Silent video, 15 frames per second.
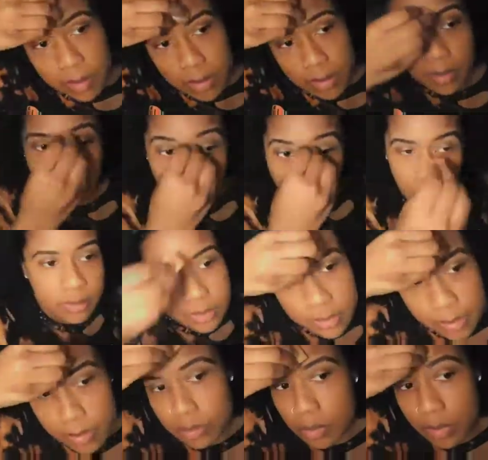So you blend it
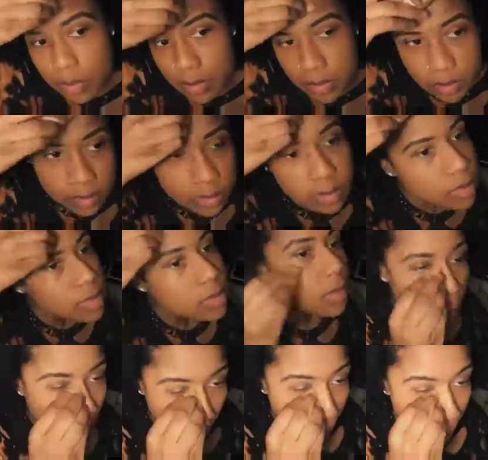out, and
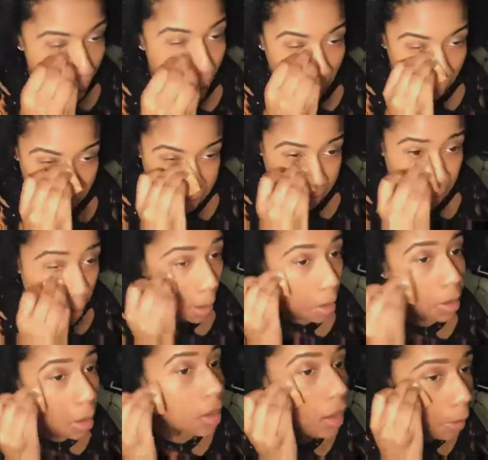that foundation
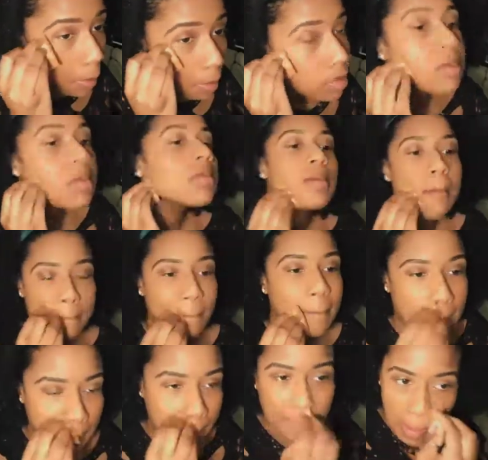gives you a blur
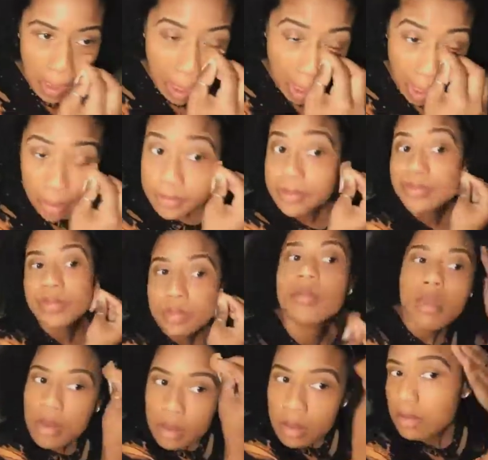effect. Like, I
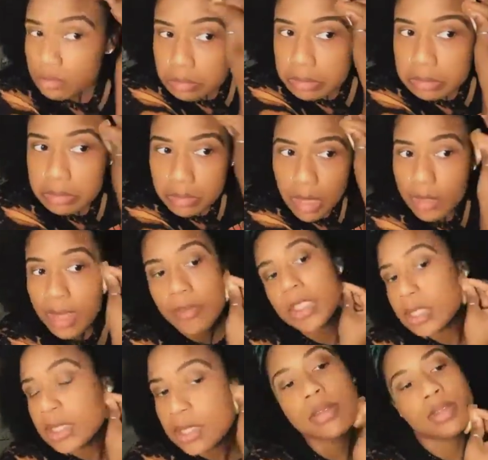love it.
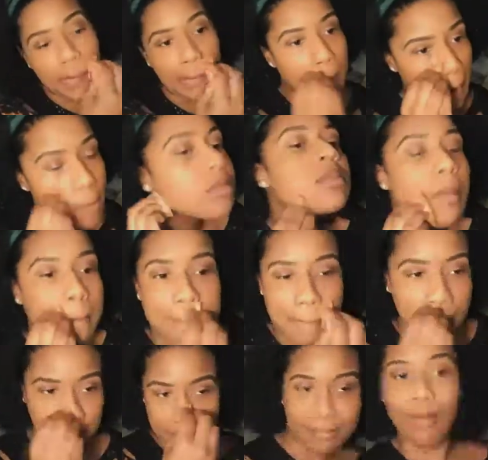I don't like MAC
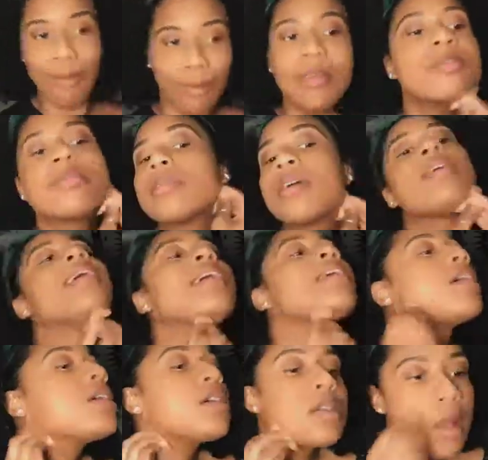like that,
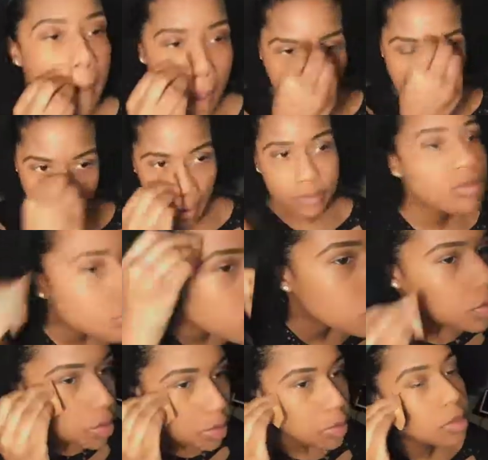but that
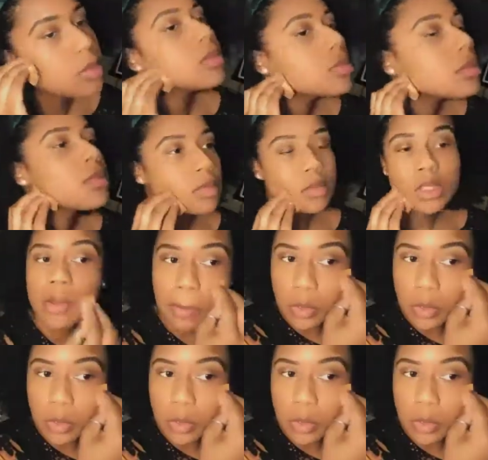foundation, I like stat.